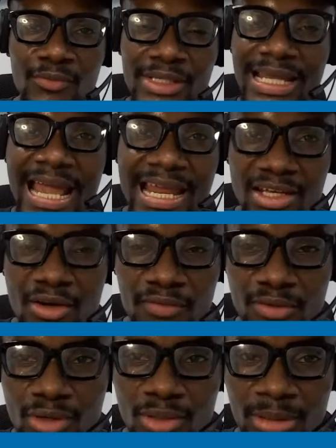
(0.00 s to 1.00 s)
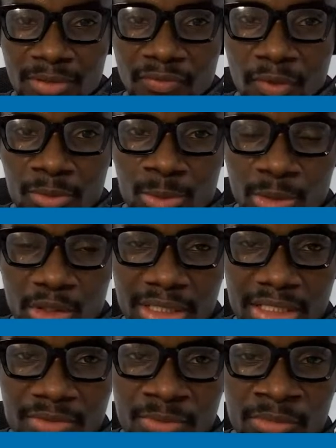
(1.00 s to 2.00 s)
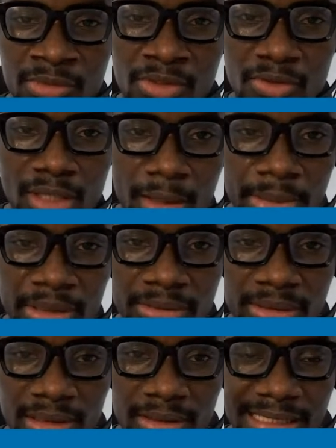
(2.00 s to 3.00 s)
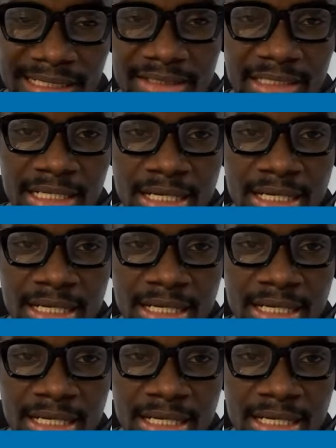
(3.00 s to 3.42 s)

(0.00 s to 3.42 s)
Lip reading: With any of the WordPress forms plugins you can build this.